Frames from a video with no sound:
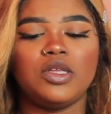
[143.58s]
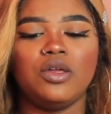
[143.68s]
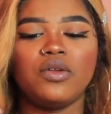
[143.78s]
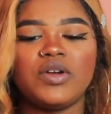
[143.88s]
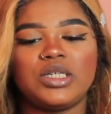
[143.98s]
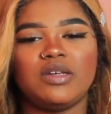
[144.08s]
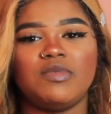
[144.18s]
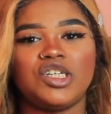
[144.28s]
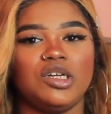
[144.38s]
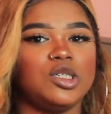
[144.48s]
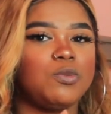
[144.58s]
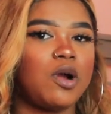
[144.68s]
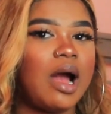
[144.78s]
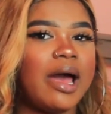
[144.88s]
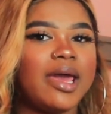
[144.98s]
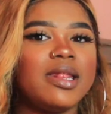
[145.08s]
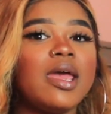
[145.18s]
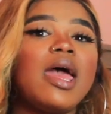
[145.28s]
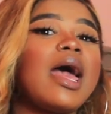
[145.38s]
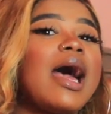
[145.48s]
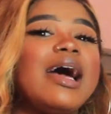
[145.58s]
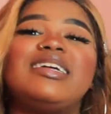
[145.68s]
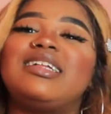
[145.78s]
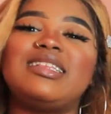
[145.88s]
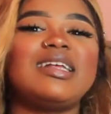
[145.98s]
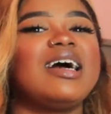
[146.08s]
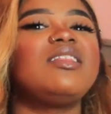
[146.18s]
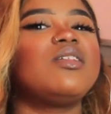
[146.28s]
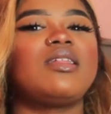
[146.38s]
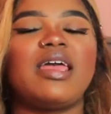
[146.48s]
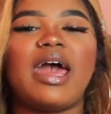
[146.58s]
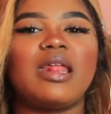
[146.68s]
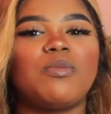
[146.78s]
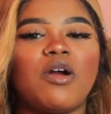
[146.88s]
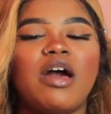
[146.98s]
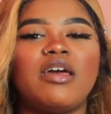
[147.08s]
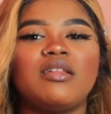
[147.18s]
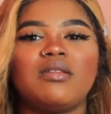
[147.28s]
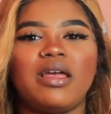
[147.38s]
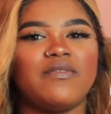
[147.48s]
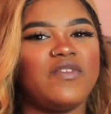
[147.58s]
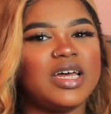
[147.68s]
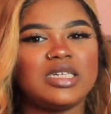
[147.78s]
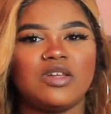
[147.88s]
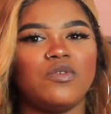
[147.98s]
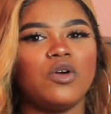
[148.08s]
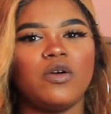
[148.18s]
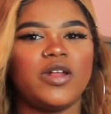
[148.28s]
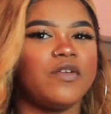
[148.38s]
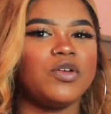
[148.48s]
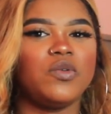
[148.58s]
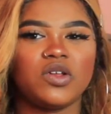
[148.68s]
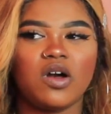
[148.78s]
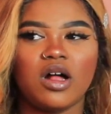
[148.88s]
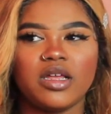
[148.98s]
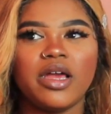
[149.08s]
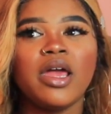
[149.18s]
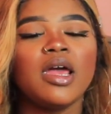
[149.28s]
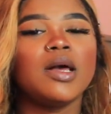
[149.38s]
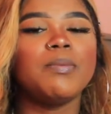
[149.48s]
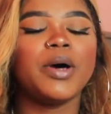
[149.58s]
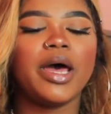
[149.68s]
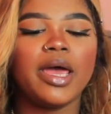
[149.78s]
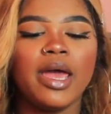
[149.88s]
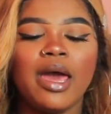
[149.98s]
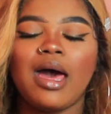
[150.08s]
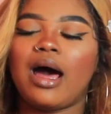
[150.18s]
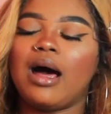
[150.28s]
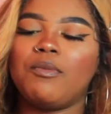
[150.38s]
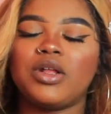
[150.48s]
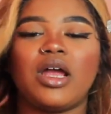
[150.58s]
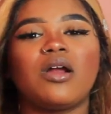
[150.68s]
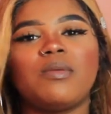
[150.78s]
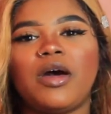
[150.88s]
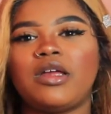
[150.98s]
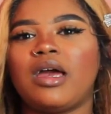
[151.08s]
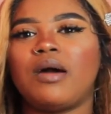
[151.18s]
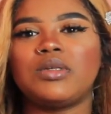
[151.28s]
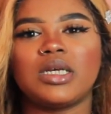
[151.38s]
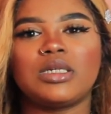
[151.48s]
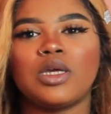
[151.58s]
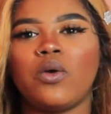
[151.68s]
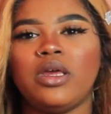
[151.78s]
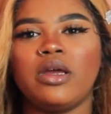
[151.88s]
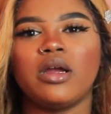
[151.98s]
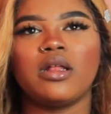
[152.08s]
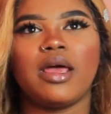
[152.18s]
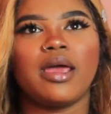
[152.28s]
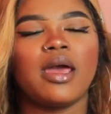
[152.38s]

University of Michigan's Pride. I did not know that they had a Pride festival or whatever you want to call it, but when I heard about it, I was so eager.